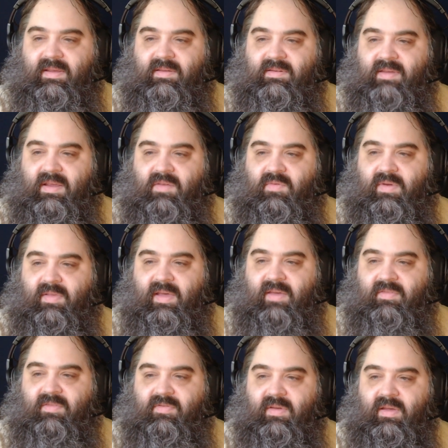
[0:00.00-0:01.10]
is, in real
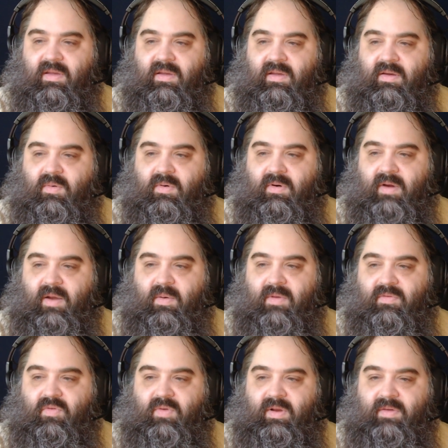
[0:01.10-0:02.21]
life, or
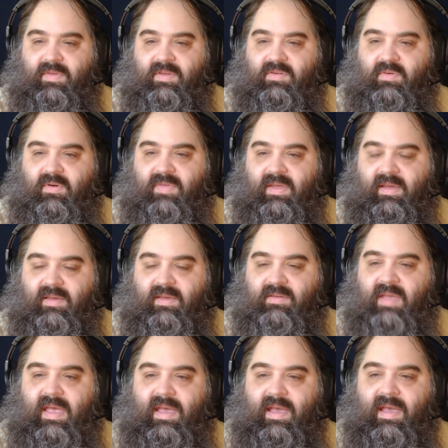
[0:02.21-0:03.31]
however real this sort of thing is,
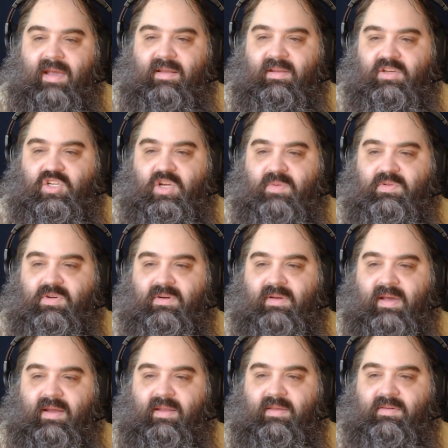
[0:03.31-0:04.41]
an Egyptian
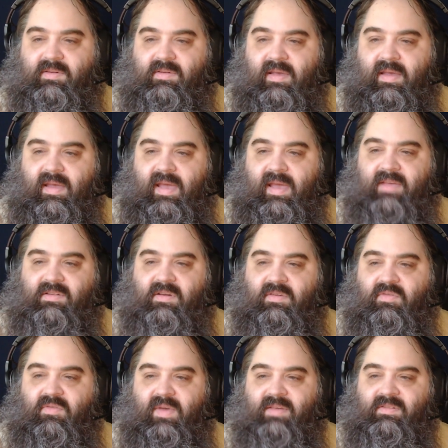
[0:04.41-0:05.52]
goddess, as are
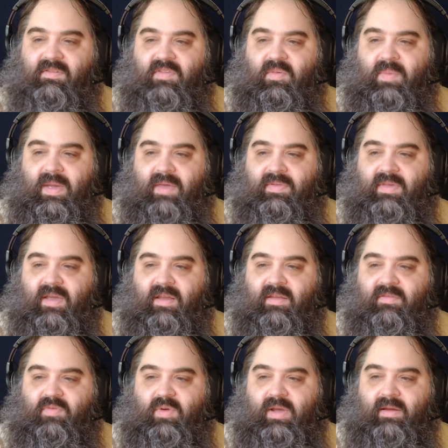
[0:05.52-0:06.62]
the rest of the pantheon
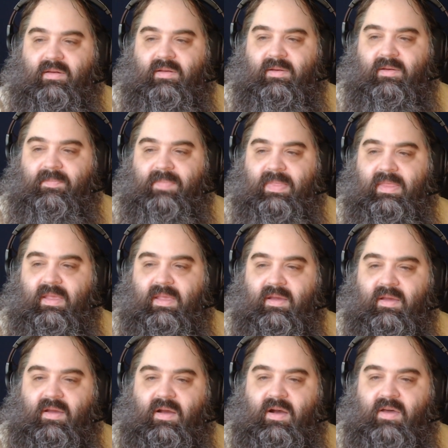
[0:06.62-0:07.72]
of Wakanda.
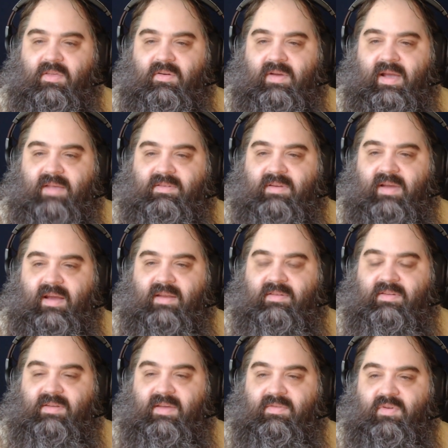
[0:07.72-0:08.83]
Other gods and
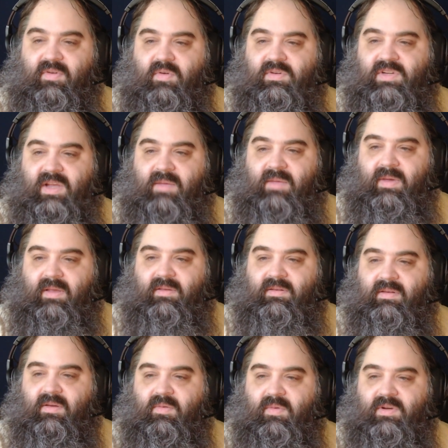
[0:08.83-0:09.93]
goddesses have their own
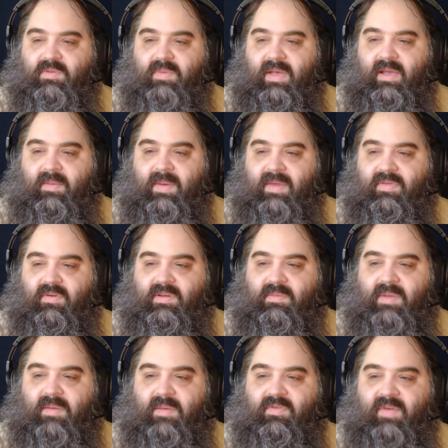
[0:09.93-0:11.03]
champions, which Black Panther
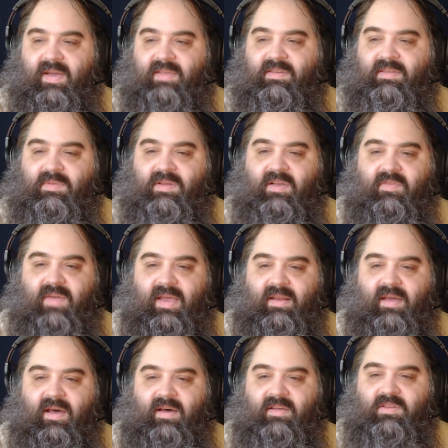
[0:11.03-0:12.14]
sometimes finds himself
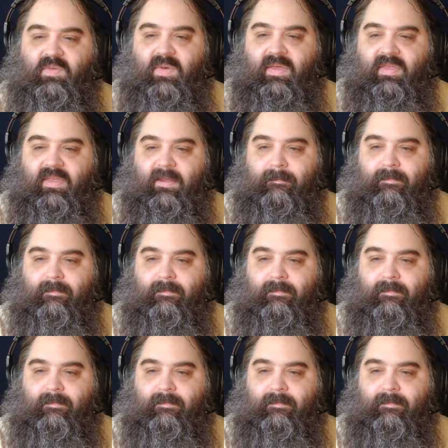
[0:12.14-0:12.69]
at odds with.